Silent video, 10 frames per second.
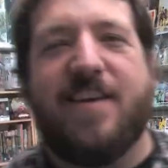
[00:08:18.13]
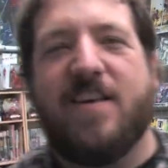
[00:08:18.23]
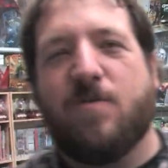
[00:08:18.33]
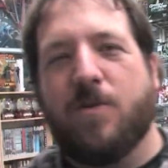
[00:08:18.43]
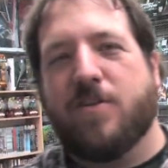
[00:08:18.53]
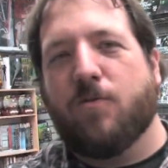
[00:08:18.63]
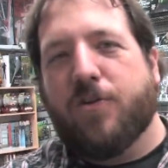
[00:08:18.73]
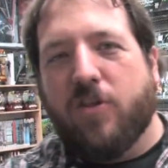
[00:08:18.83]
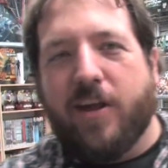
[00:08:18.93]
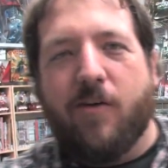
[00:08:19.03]
This was
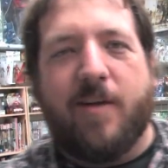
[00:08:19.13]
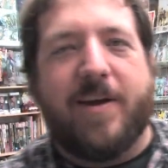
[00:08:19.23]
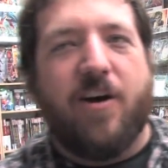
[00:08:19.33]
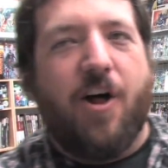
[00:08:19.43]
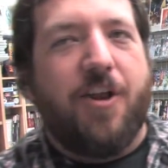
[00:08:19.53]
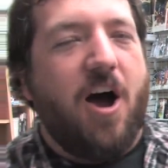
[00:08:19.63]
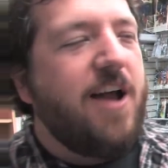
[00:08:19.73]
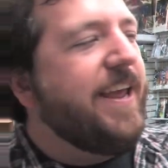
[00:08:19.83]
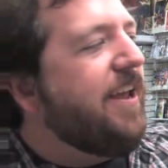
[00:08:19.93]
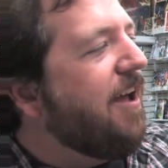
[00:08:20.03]
originally going to be called
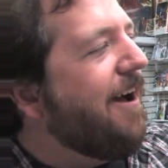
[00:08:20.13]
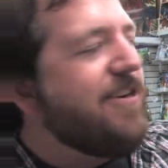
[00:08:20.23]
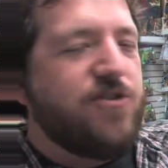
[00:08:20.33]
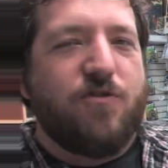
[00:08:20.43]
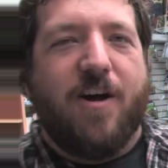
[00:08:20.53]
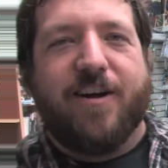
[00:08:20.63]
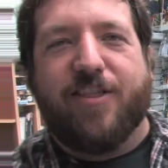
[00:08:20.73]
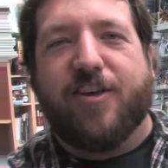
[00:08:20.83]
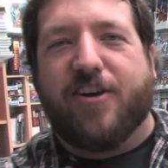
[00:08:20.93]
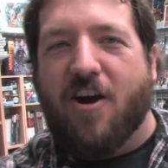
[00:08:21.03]
Honey, I
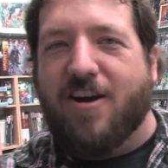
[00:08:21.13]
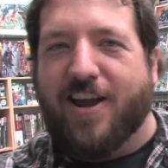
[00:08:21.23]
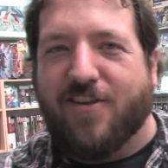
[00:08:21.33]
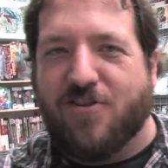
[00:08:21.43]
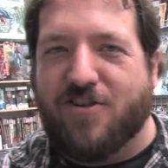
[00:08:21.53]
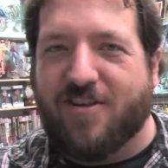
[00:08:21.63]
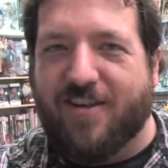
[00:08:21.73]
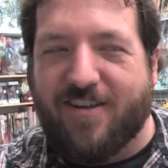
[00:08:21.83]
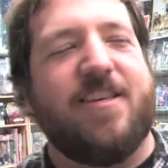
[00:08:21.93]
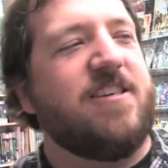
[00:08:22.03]
Shrunk the Carnage.
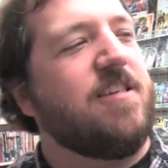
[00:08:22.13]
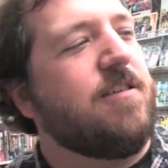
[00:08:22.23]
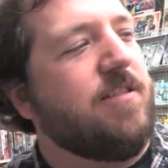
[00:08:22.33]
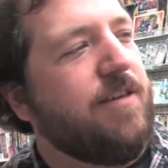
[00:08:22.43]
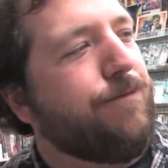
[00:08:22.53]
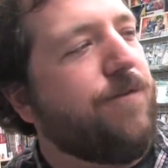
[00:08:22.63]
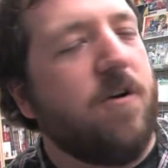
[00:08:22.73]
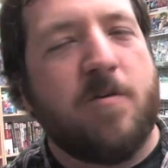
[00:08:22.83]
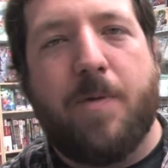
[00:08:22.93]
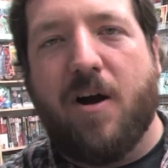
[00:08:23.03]
This is the
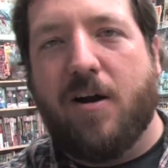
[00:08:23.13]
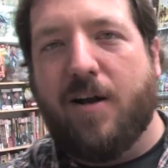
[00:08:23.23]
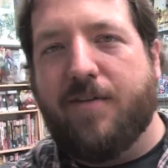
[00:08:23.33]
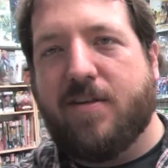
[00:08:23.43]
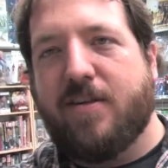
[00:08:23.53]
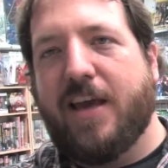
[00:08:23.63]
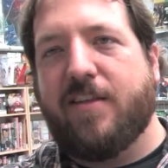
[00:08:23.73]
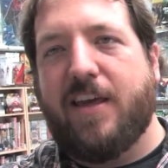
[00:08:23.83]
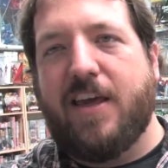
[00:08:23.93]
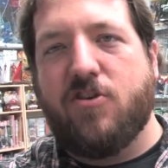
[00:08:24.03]
first part of a
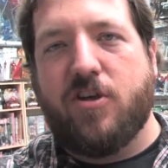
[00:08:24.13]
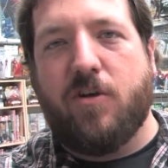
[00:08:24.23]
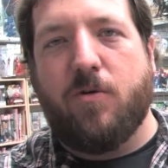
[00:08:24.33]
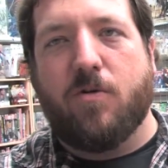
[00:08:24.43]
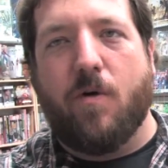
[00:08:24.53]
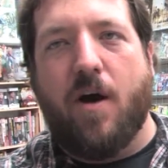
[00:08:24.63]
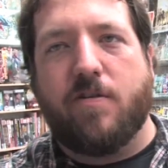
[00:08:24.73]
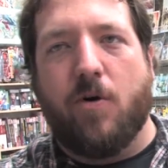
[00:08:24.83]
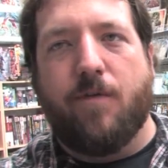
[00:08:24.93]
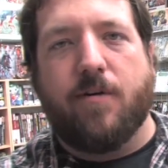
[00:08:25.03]
6-issue
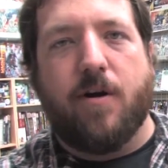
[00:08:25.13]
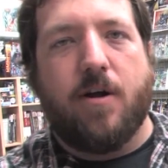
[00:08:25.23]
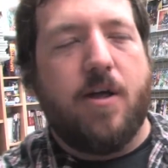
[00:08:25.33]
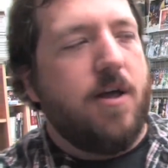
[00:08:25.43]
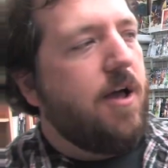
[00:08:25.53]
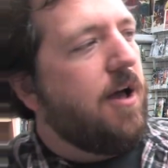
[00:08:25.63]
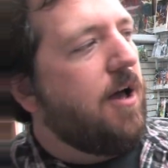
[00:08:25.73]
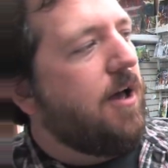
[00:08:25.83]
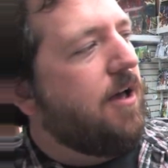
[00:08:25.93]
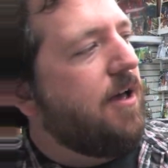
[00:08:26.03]
crossover
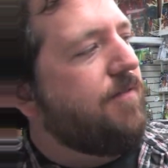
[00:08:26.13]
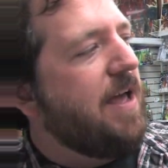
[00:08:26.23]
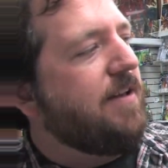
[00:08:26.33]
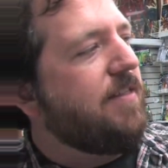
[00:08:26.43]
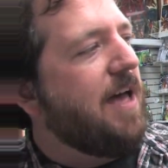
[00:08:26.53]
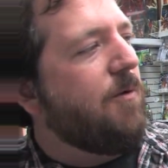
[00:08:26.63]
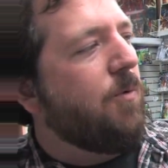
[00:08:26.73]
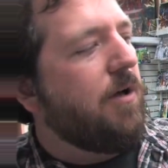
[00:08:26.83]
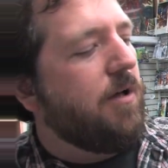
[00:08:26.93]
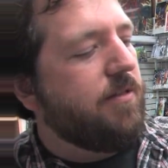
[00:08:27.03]
event that
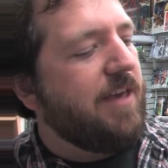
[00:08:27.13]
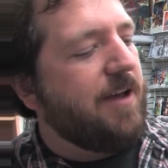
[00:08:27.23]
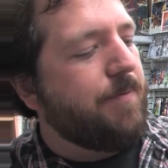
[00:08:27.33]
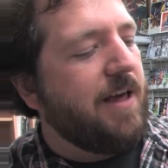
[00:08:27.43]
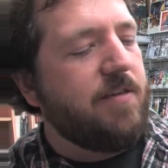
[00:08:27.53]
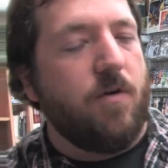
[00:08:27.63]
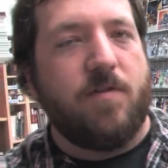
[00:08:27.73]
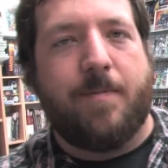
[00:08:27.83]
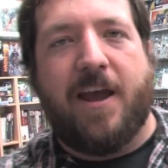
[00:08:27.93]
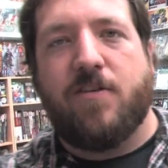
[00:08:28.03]
will take place over
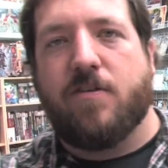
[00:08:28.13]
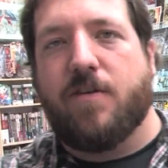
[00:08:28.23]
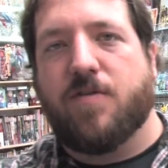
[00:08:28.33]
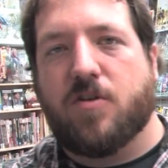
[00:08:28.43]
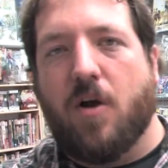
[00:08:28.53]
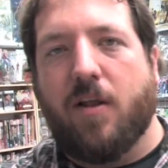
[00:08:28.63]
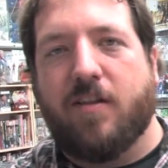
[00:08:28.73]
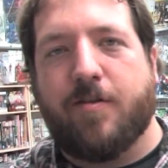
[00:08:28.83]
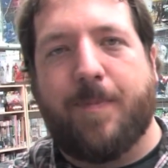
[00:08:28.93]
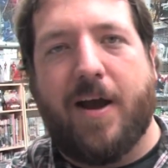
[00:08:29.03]
the pages of
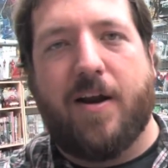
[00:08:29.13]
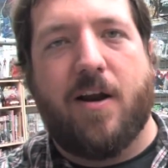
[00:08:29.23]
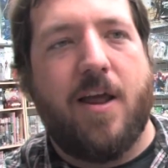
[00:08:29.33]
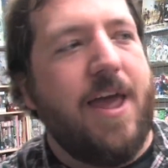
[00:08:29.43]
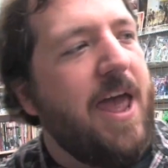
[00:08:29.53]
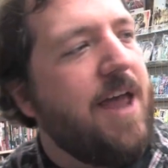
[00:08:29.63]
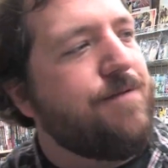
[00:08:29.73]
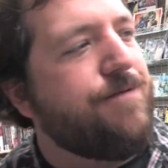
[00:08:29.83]
Scarlet Spider and